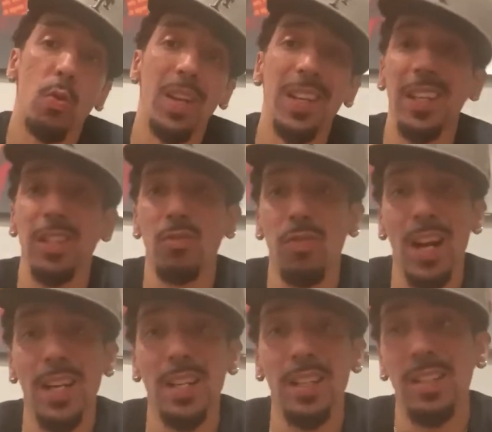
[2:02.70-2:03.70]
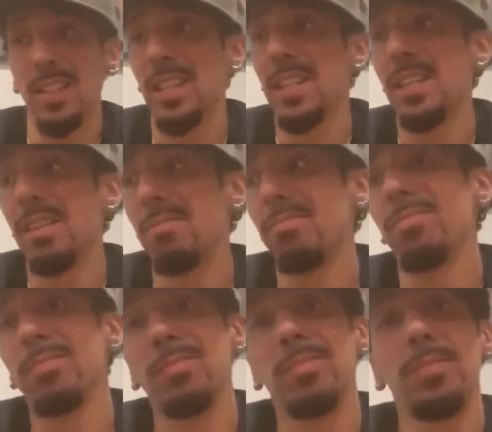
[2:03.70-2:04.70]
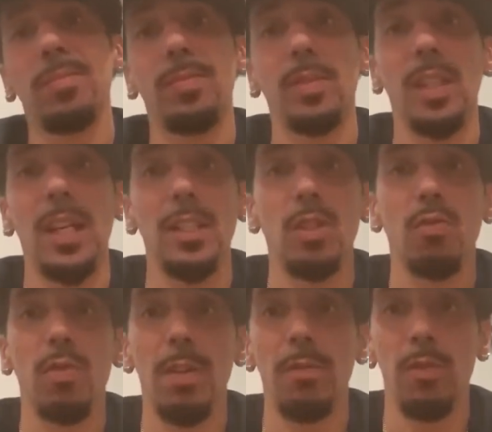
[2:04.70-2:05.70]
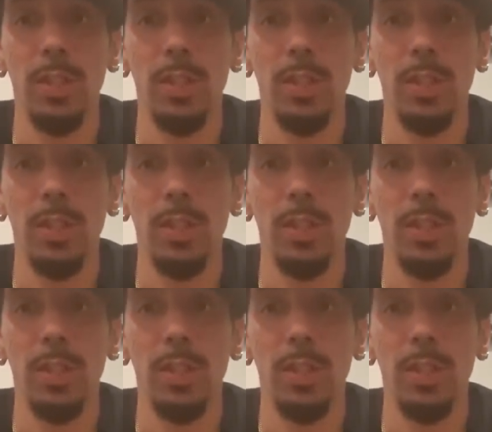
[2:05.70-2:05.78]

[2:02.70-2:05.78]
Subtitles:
in his writings, he liked to reference